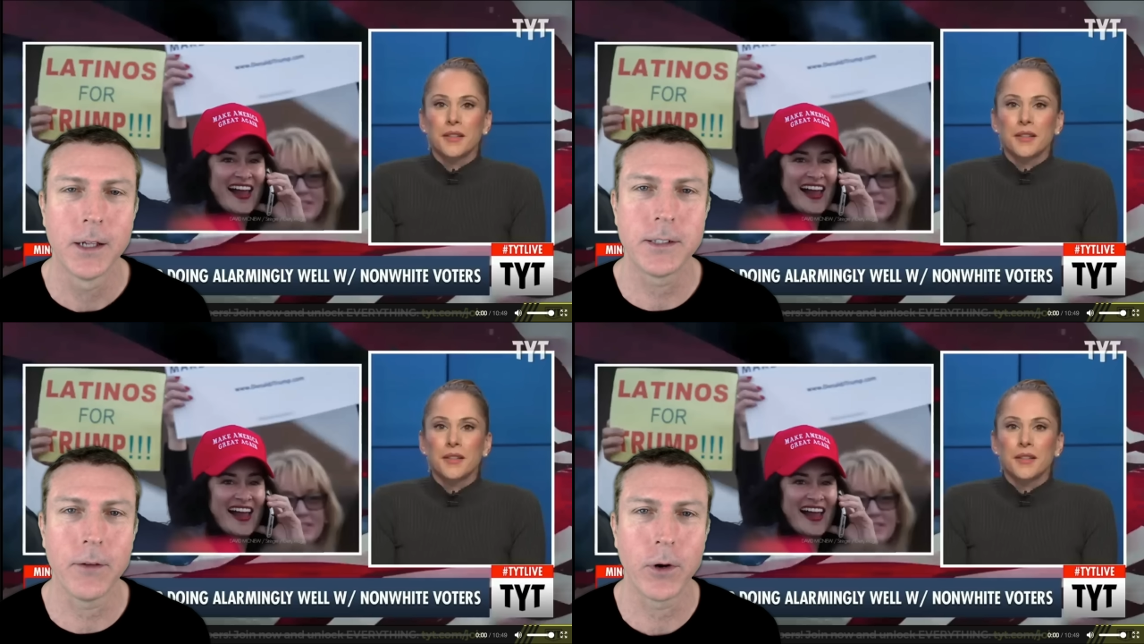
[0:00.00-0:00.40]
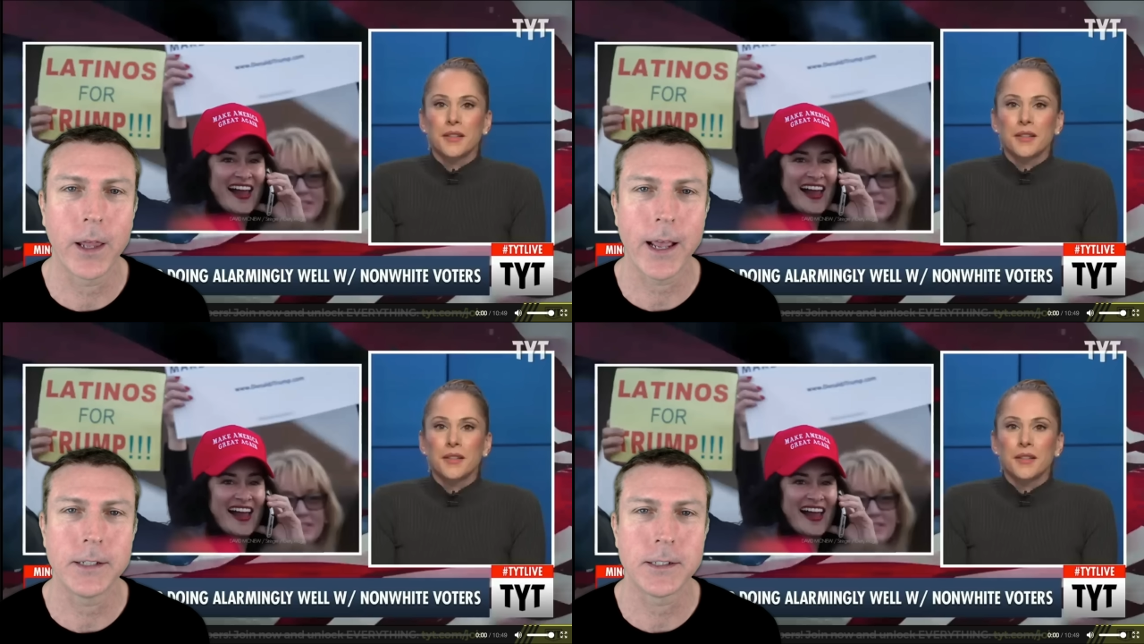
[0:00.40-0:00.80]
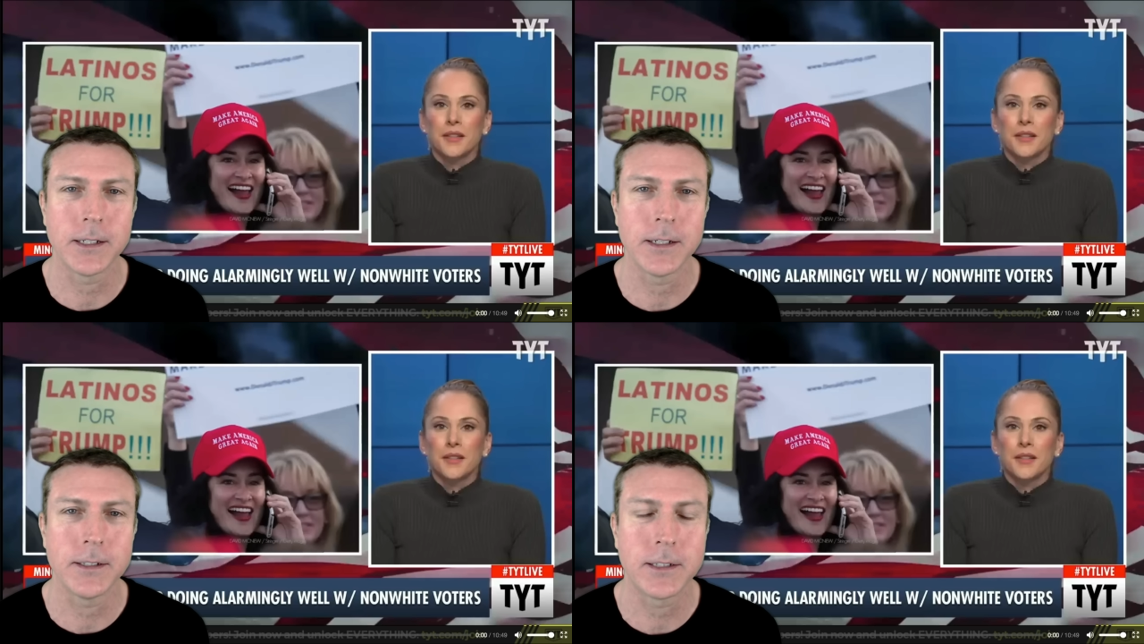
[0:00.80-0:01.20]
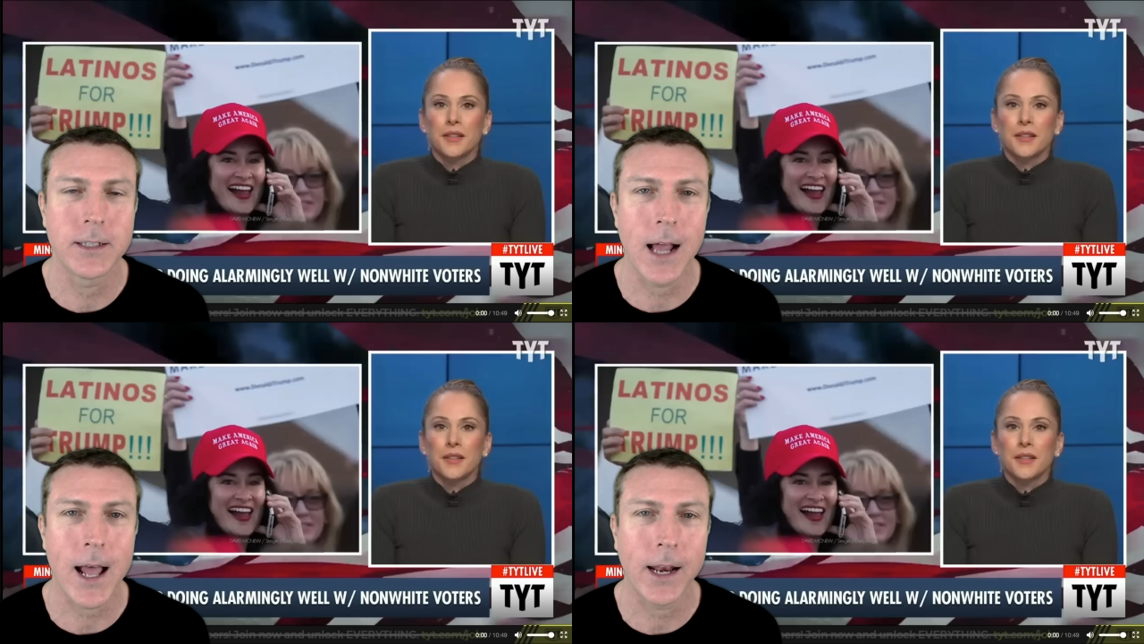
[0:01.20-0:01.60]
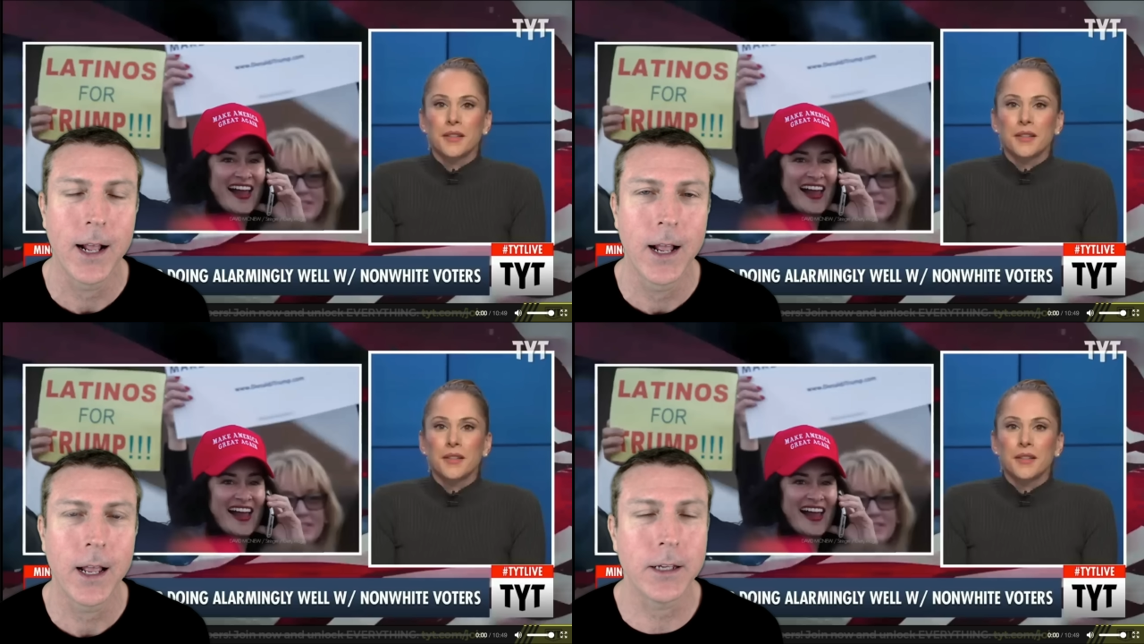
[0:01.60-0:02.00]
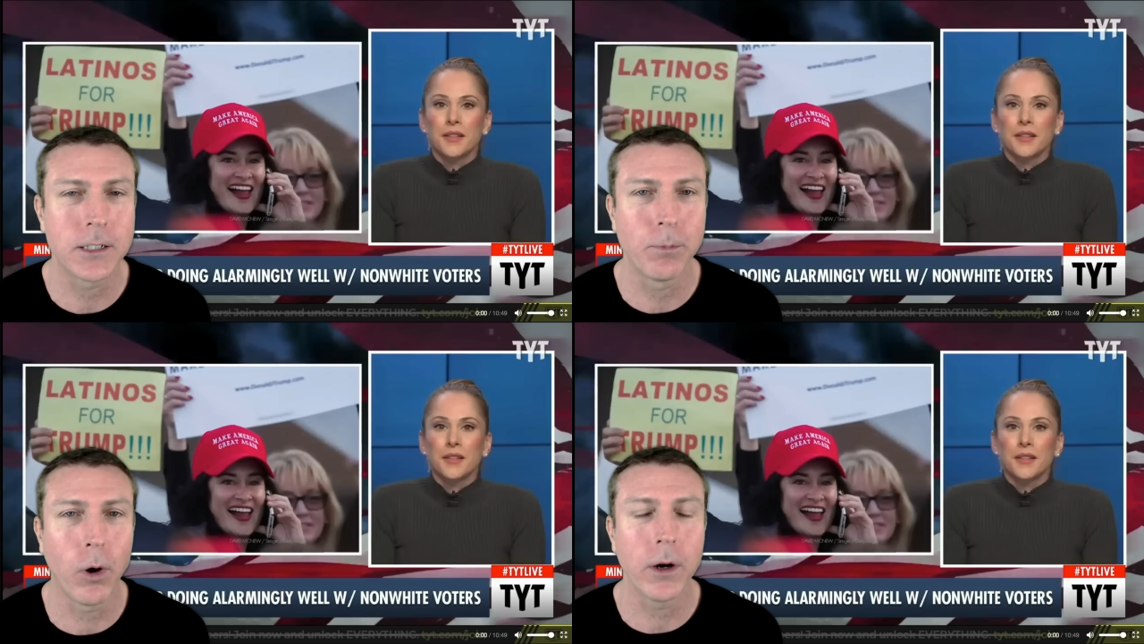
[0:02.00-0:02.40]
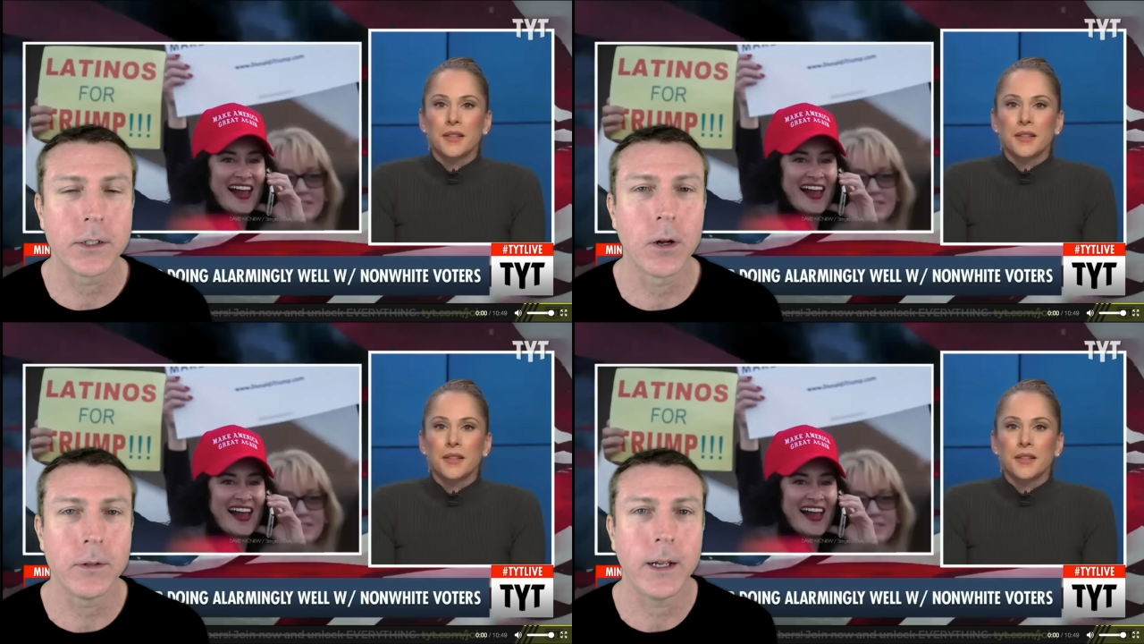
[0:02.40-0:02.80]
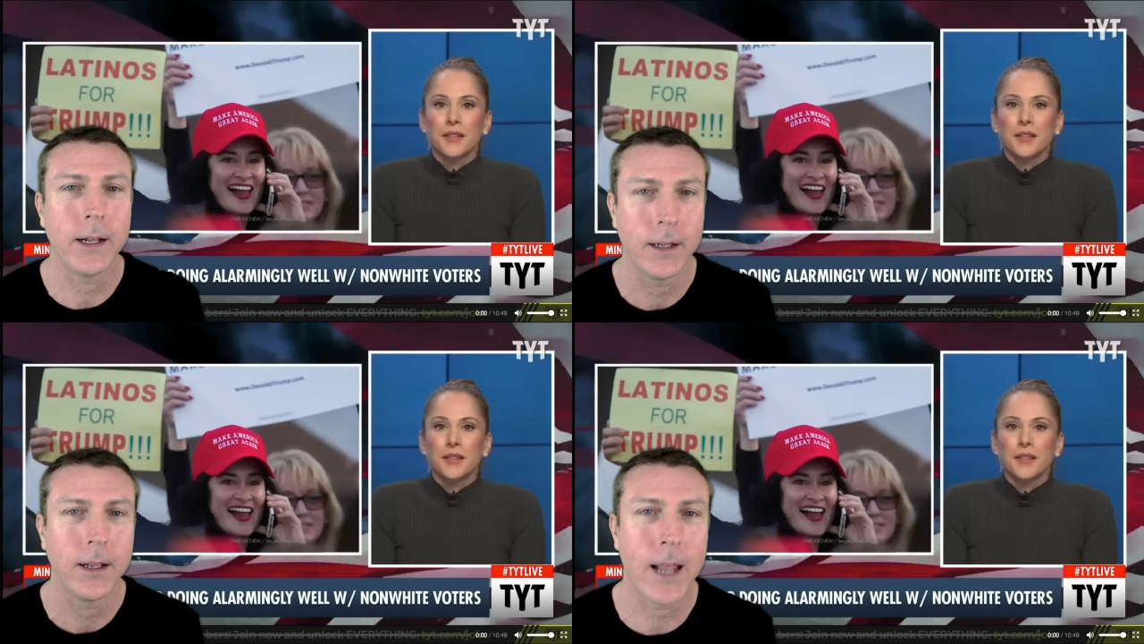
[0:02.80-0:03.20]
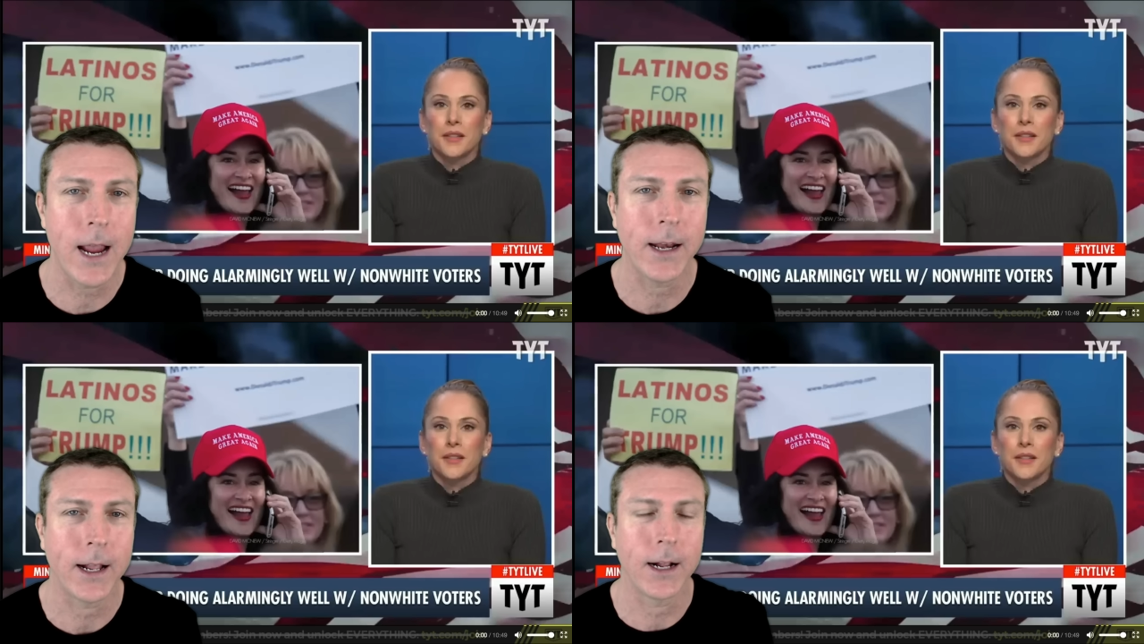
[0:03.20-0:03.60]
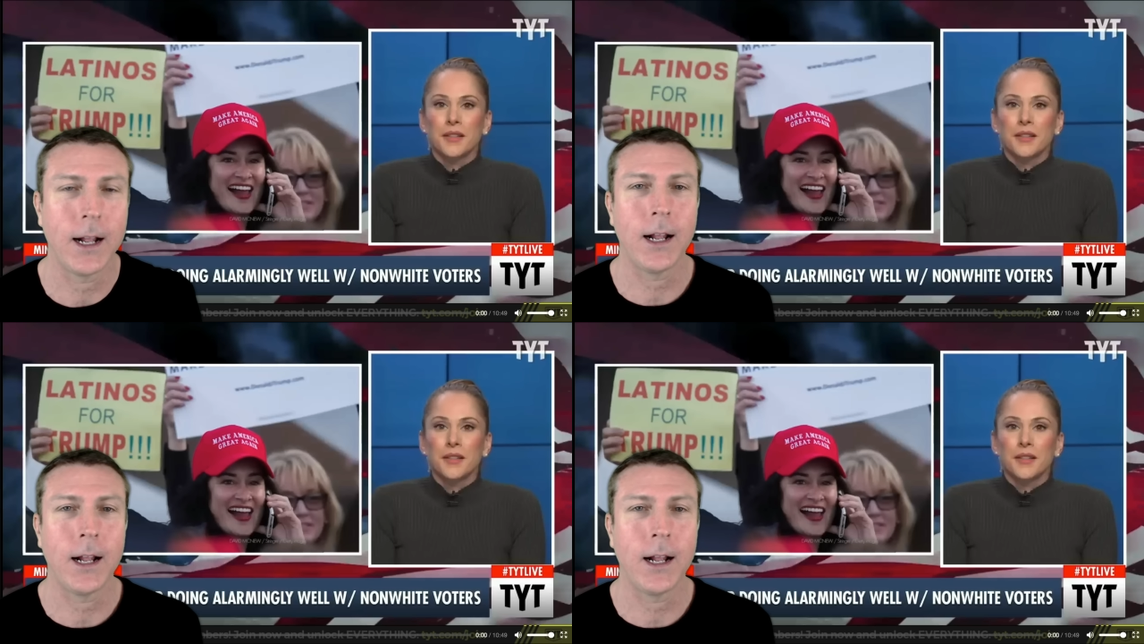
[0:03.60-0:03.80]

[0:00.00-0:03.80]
Speaker 1: civil cases, that his support is only gaining,